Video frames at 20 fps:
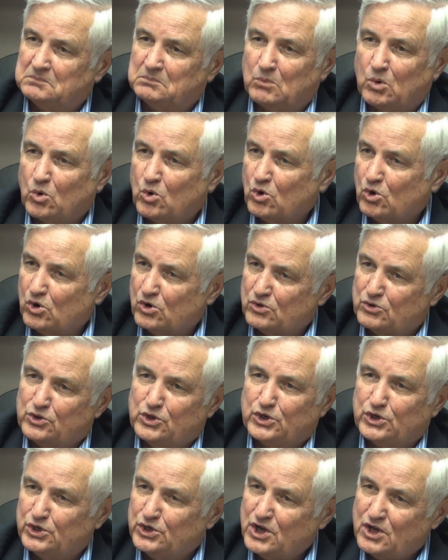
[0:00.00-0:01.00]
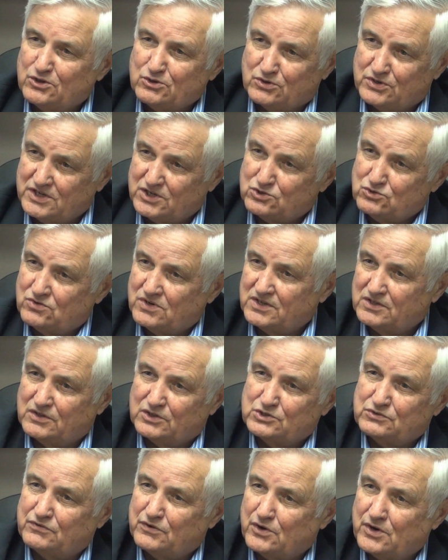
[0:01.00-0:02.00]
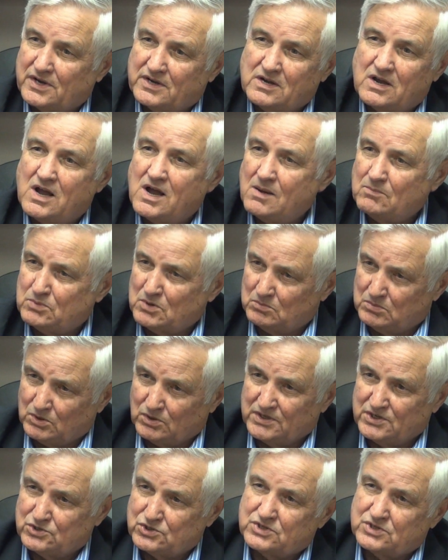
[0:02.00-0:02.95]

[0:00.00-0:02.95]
more than another district that's very comparable